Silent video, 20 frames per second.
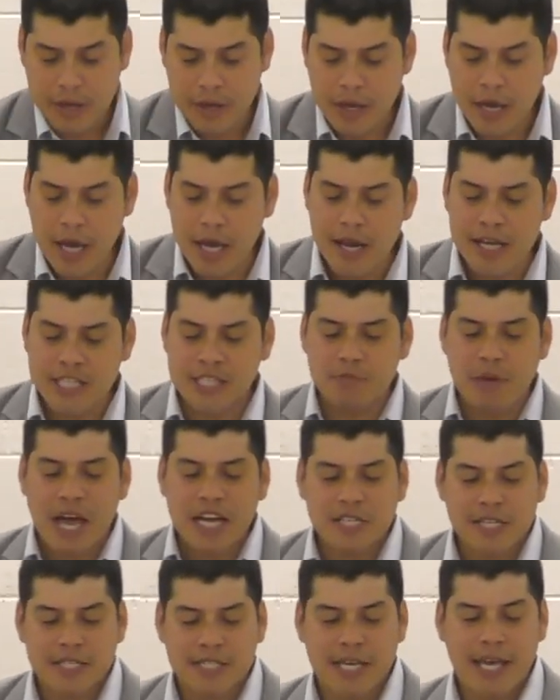
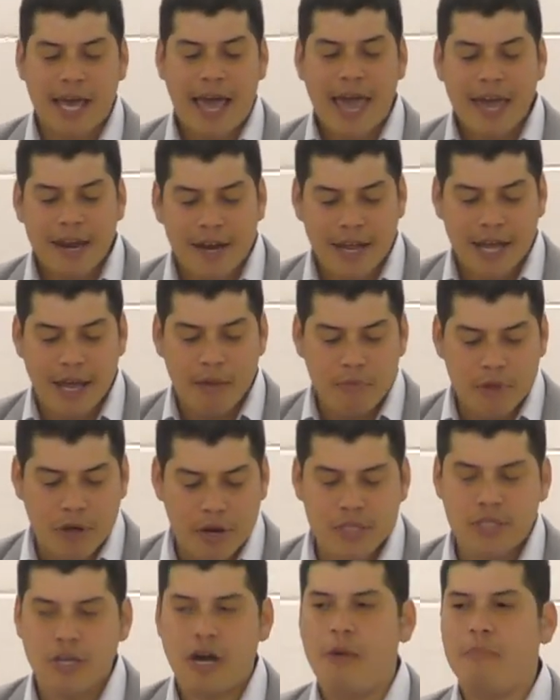inasmuch as he hated him not
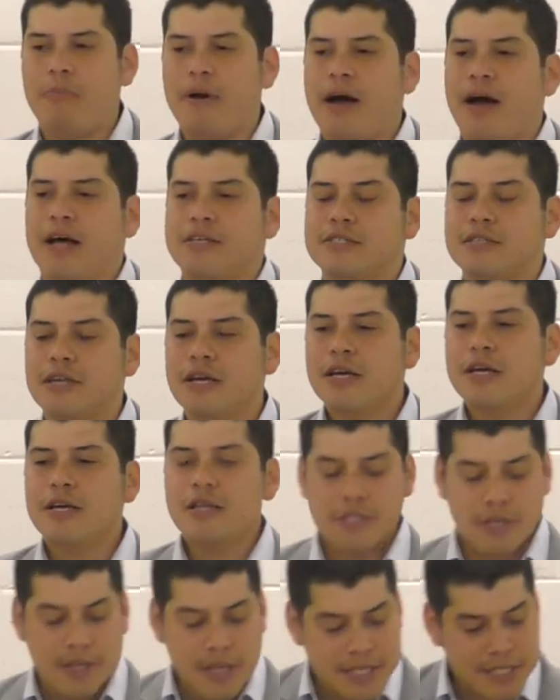in time past.
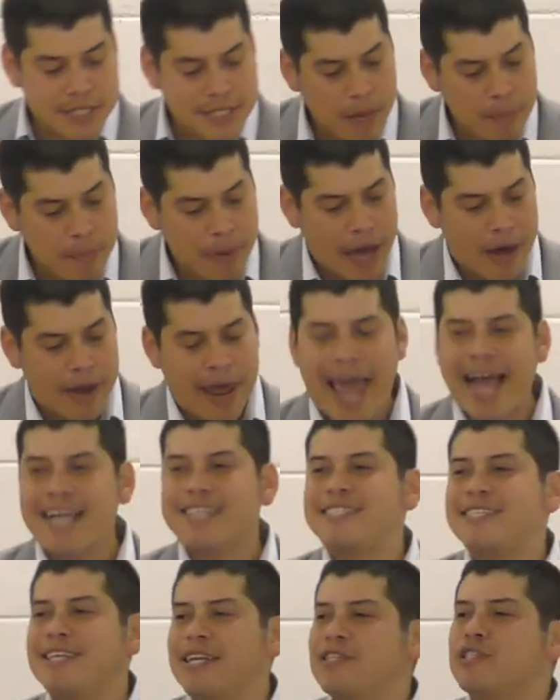So this is about
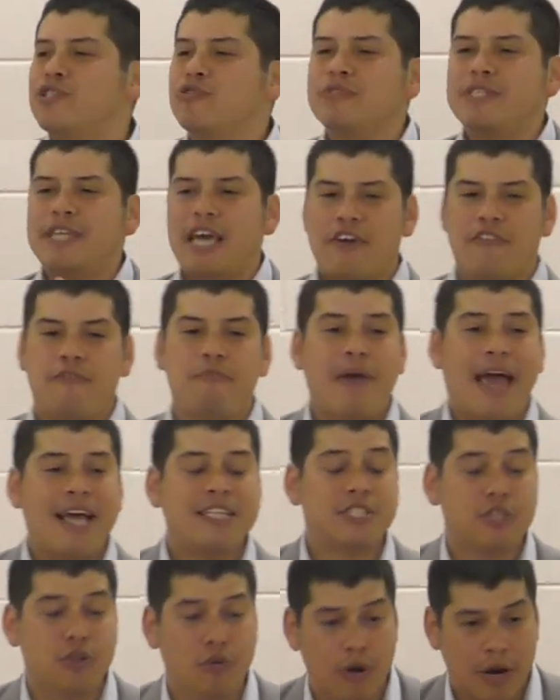accidental death,
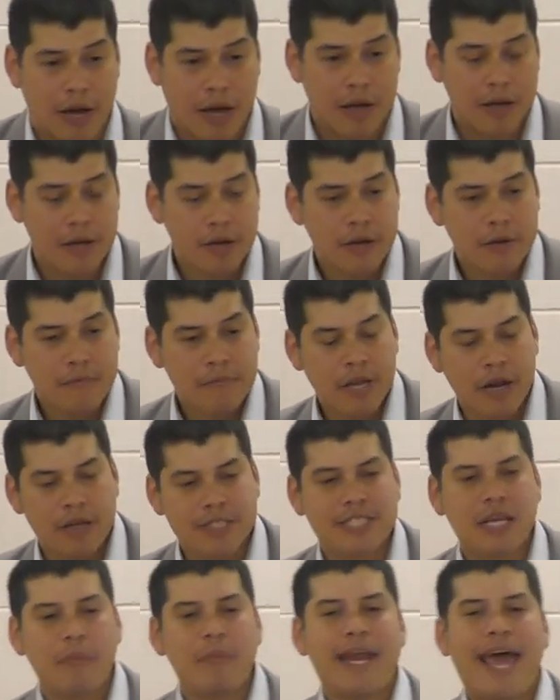manslaughter. You know, someone